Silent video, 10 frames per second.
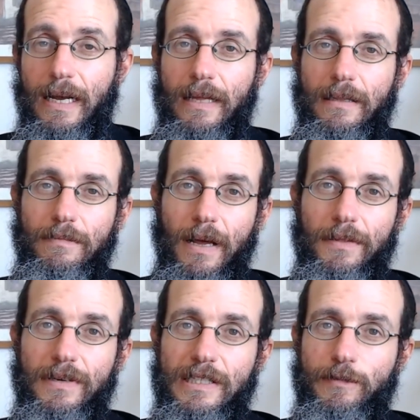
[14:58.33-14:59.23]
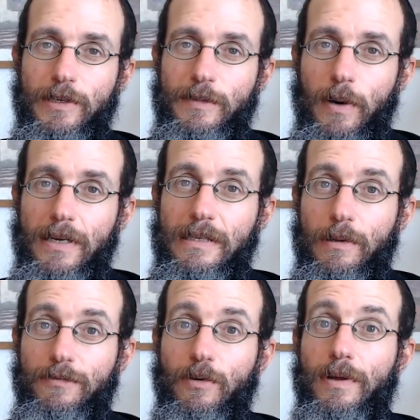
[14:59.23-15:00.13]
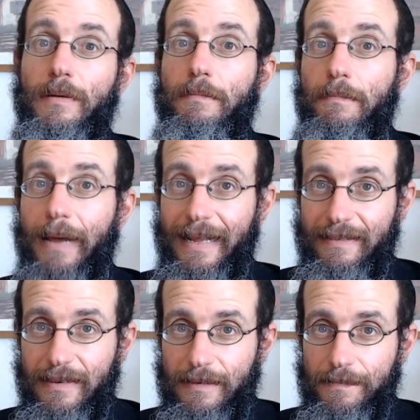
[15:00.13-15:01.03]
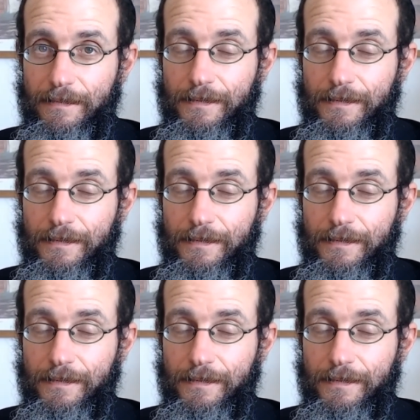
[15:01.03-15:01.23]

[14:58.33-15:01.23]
and the mother is responsible for the matter.